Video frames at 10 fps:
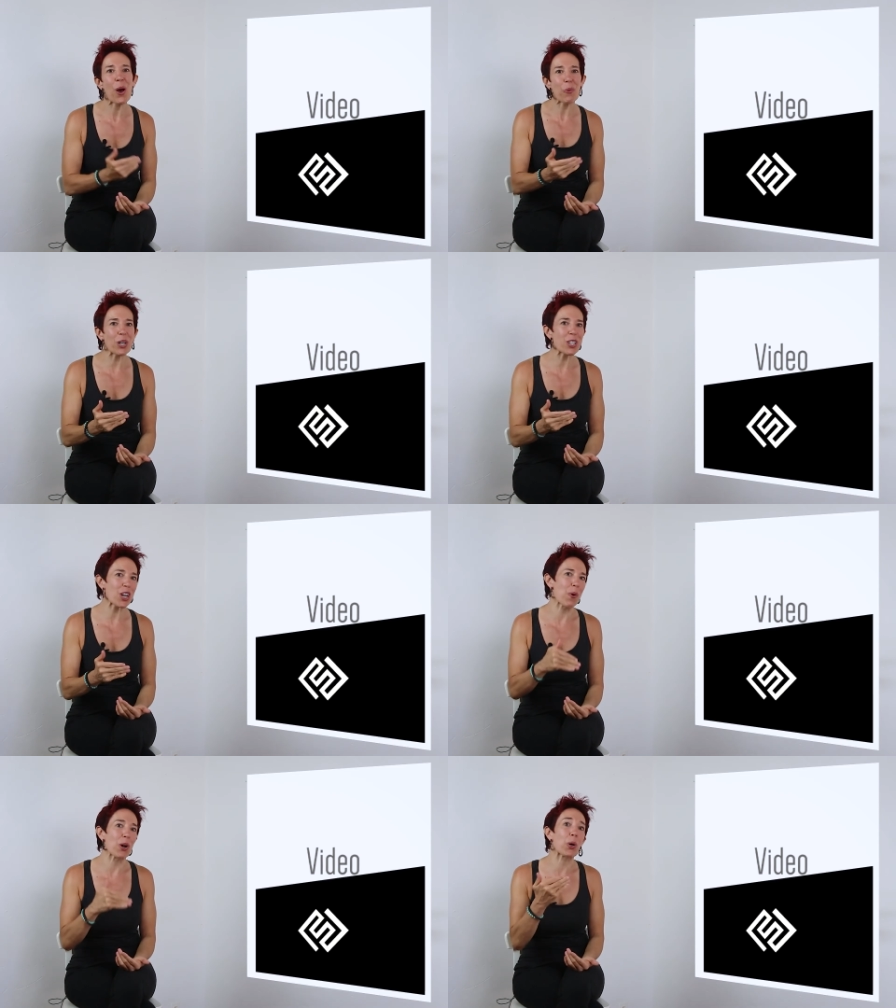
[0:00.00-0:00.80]
watch
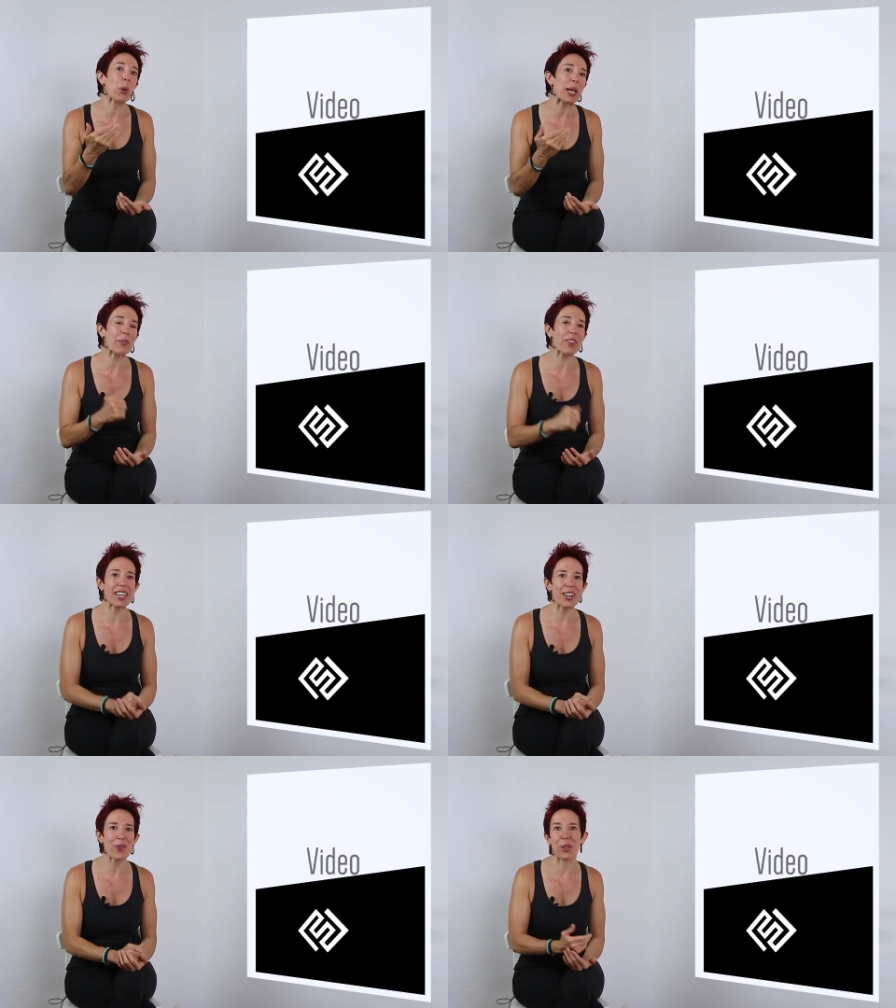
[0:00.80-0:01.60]
our quick
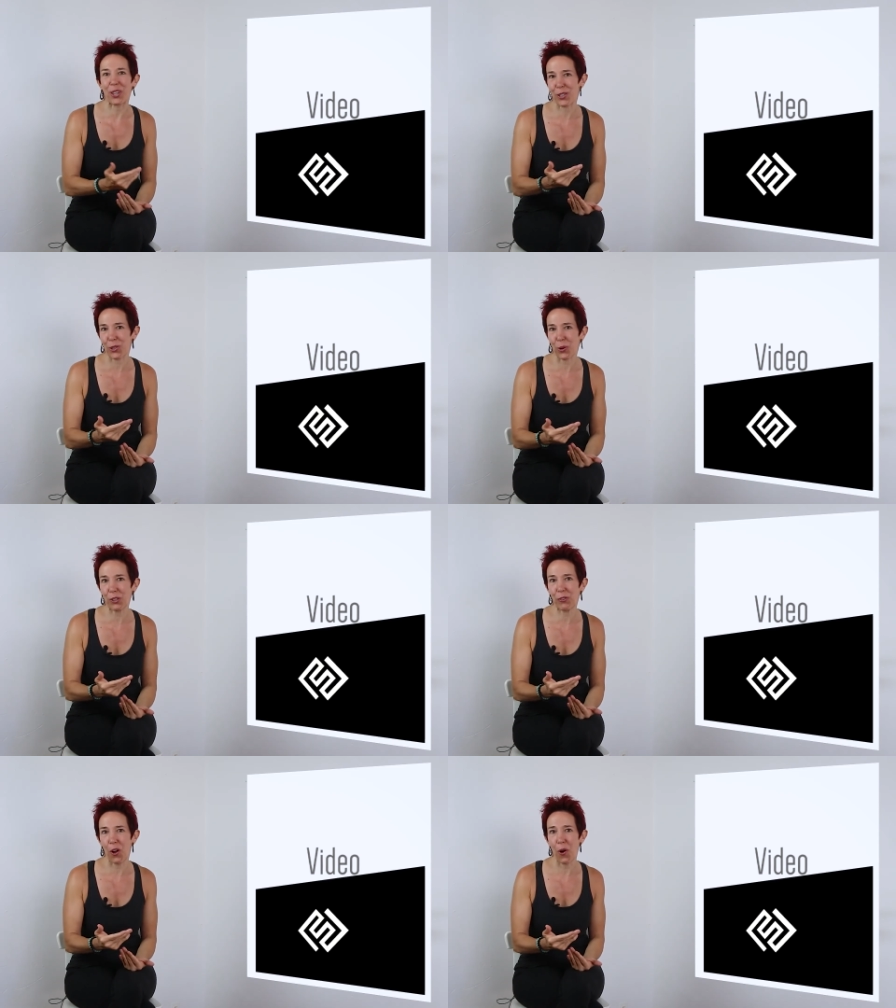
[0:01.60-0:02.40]
video with a short
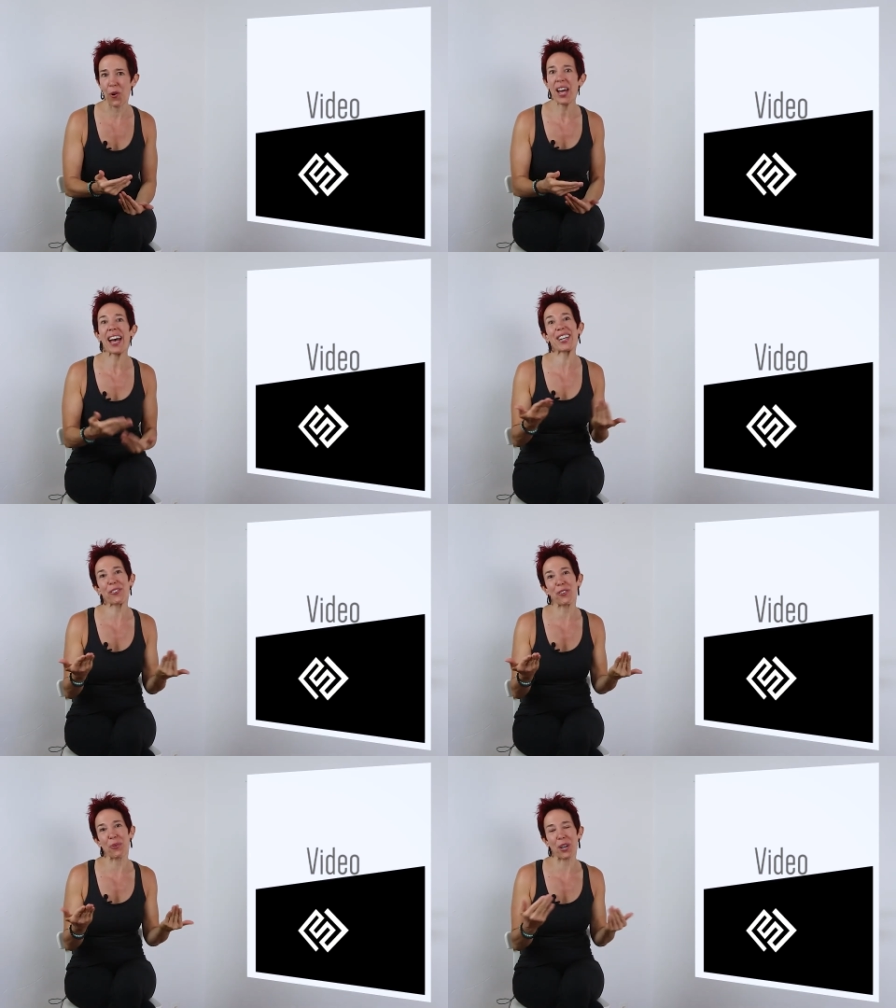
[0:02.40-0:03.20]
flow and
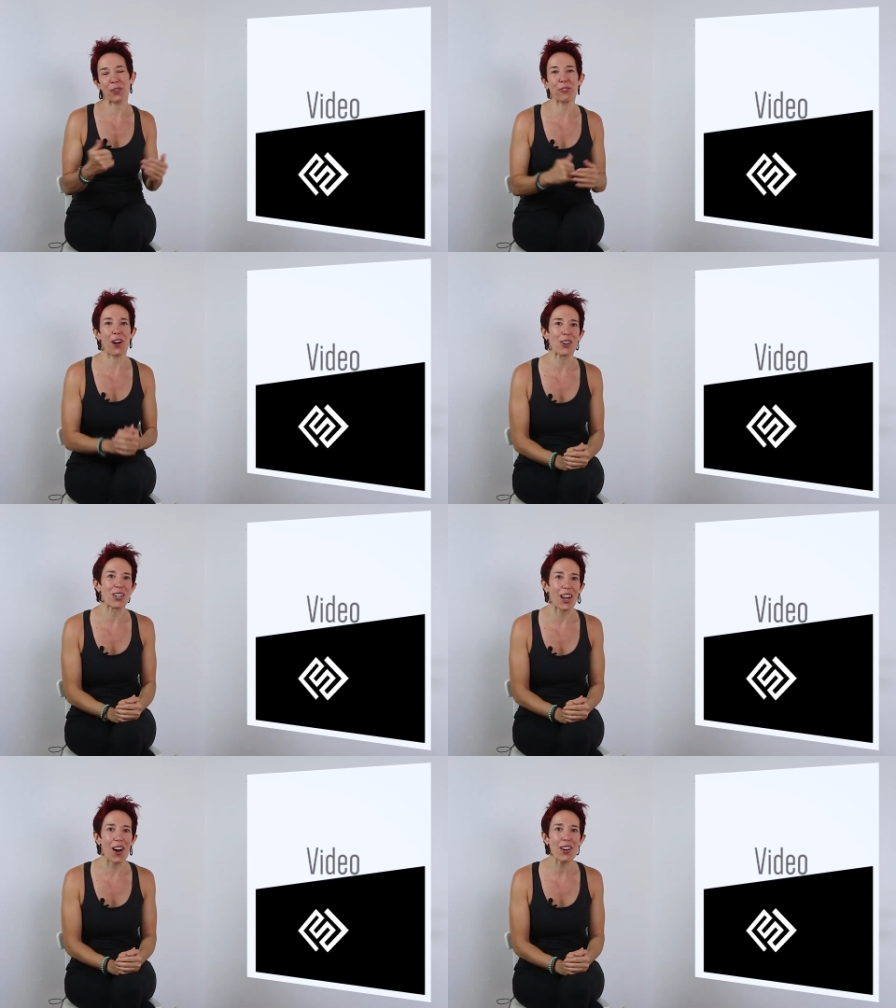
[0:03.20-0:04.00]
if you want to follow
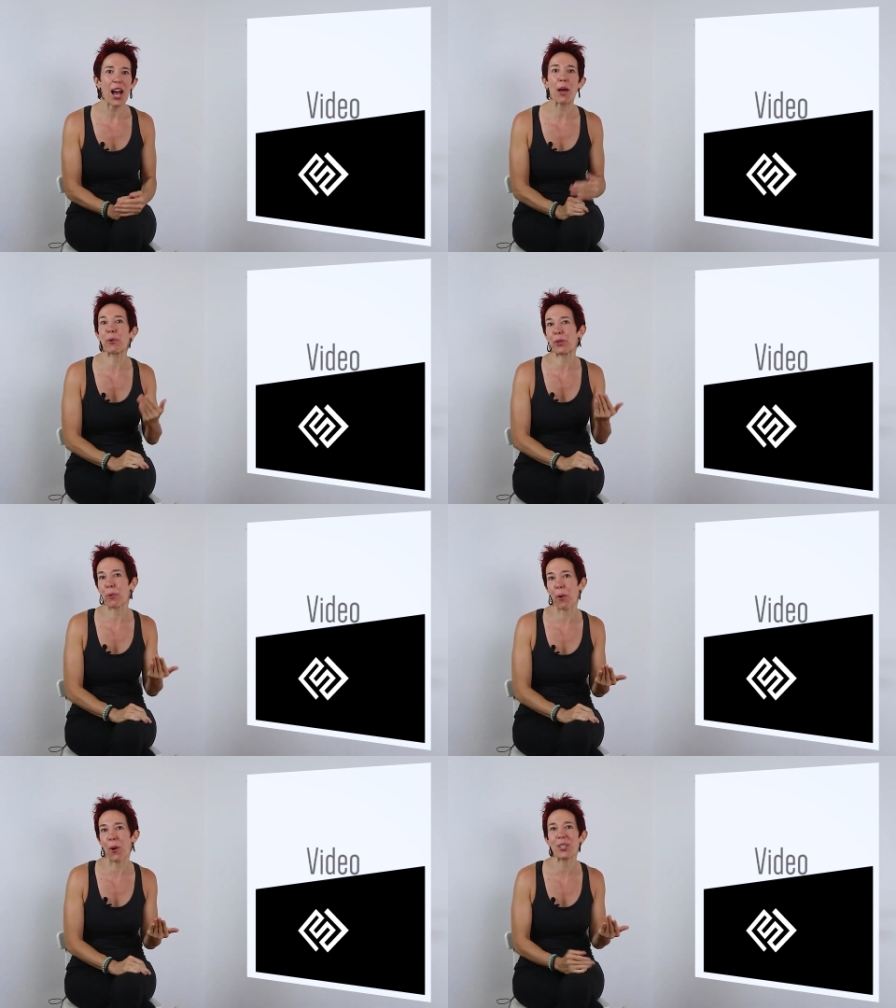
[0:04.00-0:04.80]
along, I put the
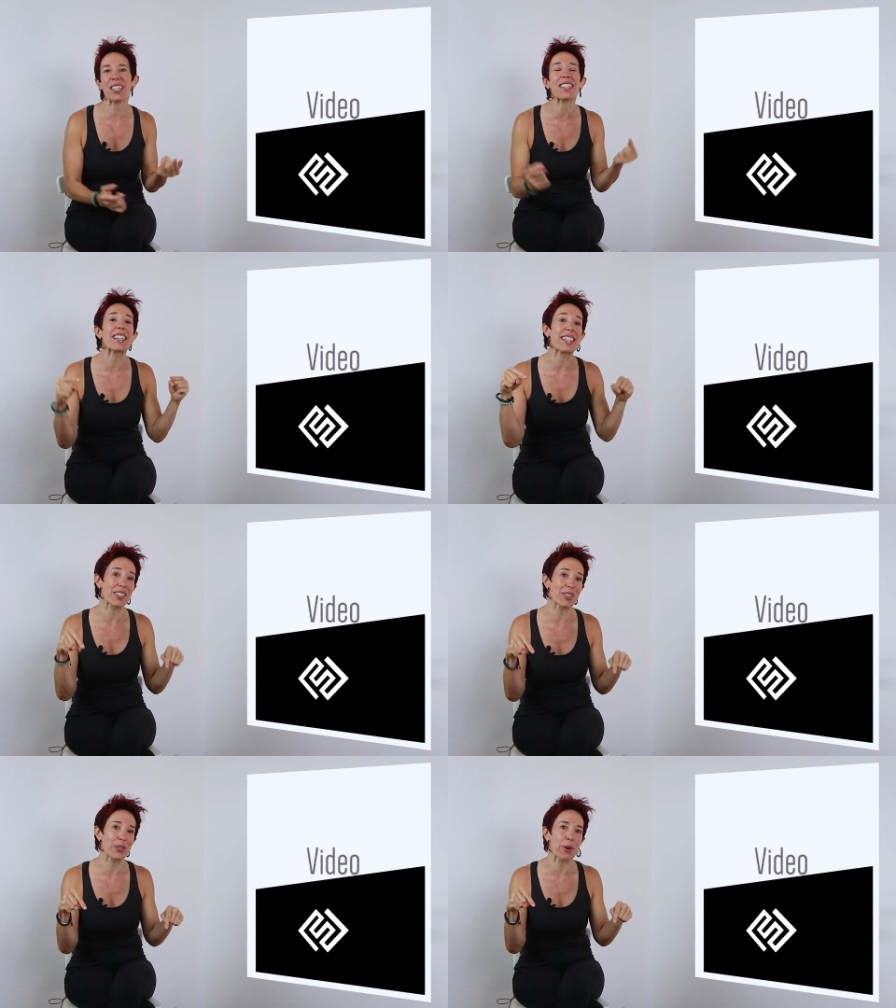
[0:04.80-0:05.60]
poses in the
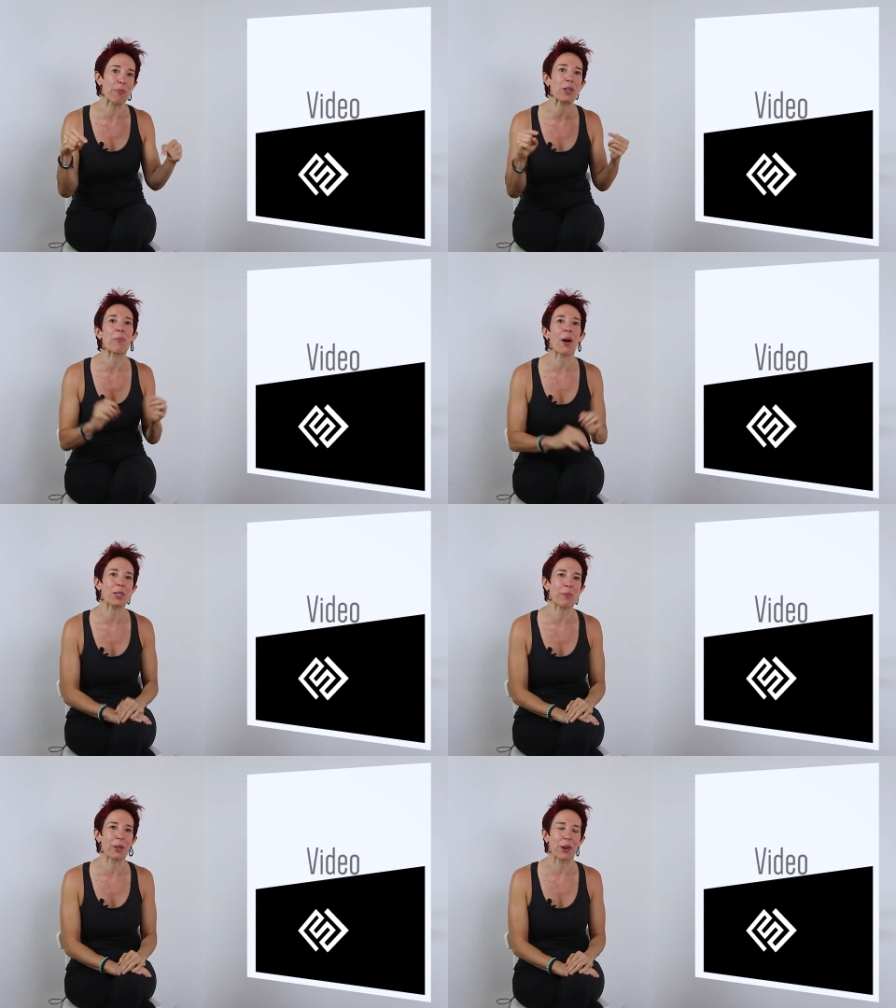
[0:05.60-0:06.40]
description
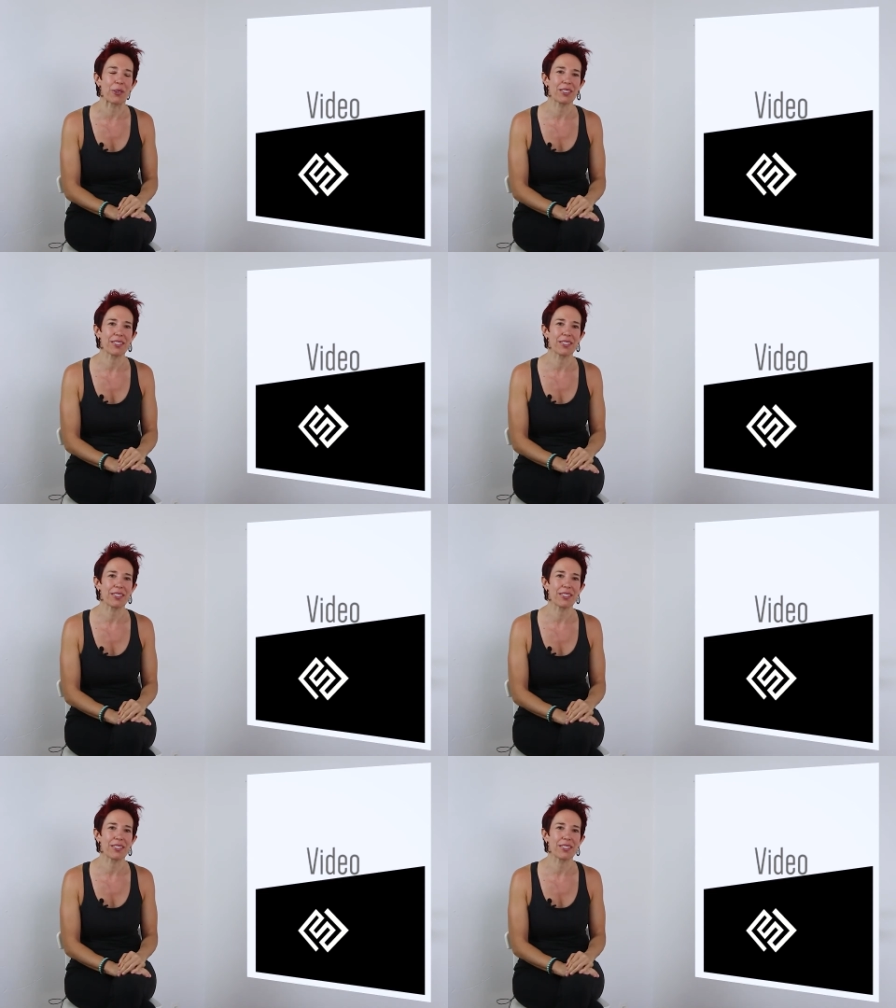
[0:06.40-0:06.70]
box below.